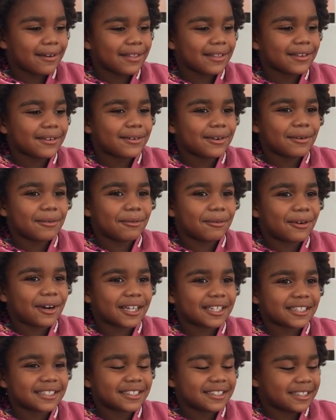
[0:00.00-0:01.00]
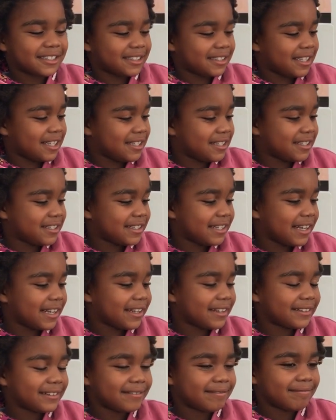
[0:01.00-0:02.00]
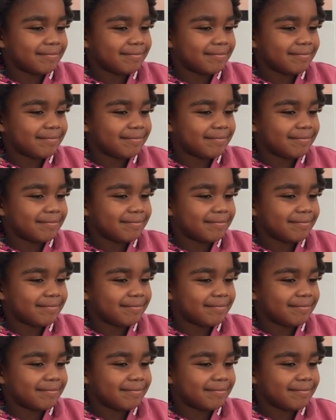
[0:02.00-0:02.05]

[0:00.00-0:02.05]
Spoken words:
Kaziko, what? And she's like,